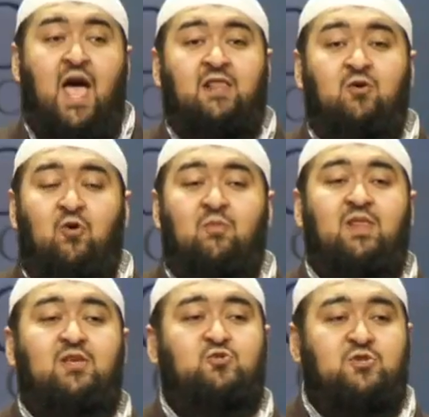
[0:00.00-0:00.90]
and the
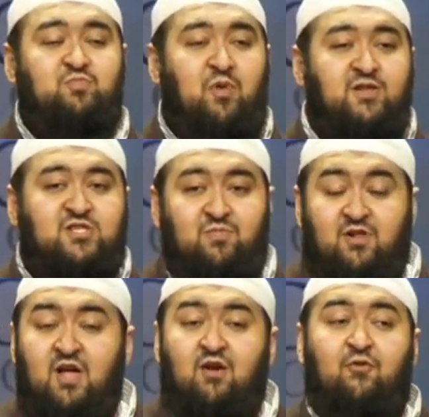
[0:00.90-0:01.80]
woman is
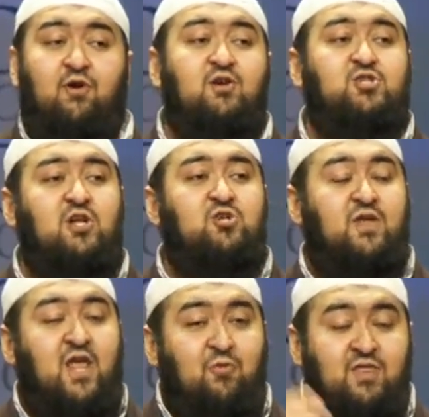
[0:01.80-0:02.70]
responsible for her
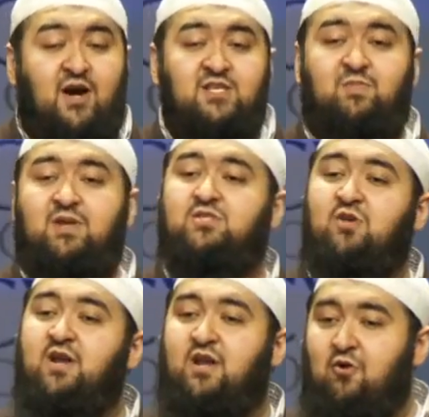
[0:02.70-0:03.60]
children, and when the husband is
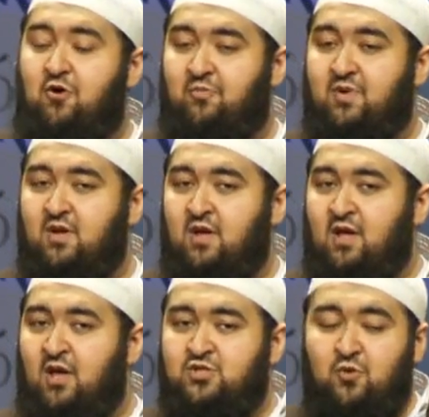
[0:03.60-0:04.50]
not at home.
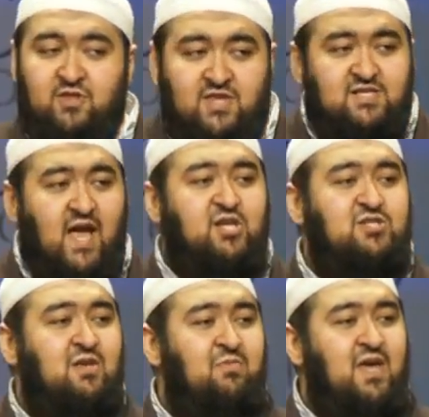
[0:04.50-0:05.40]
So what this
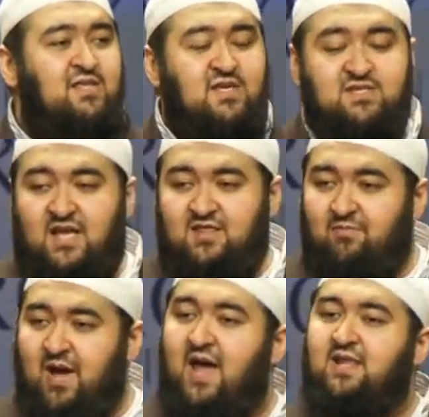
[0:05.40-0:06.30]
actually means is that the
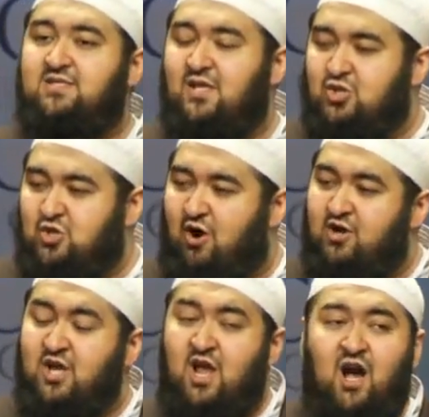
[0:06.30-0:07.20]
man is in
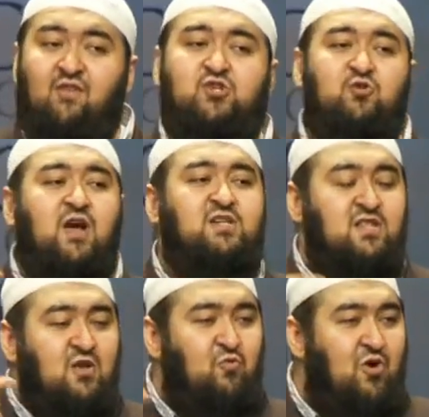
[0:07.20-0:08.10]
charge of
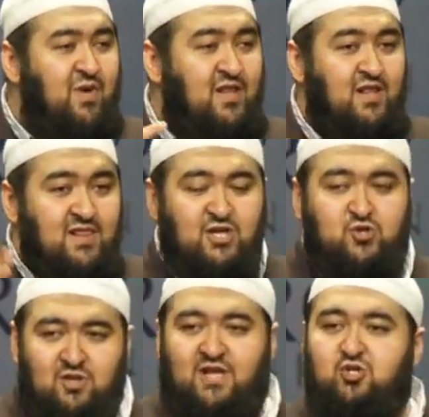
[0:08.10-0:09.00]
directing the woman,
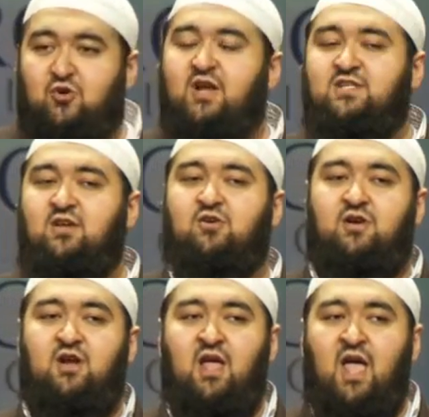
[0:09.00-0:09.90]
literally directing
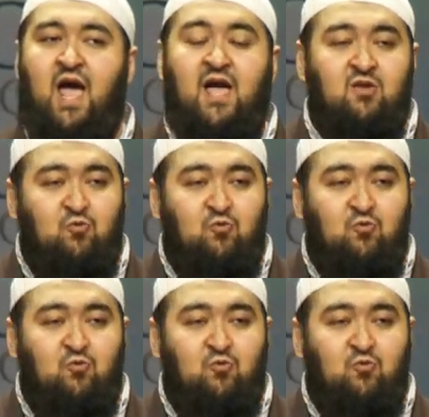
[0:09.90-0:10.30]
her. And the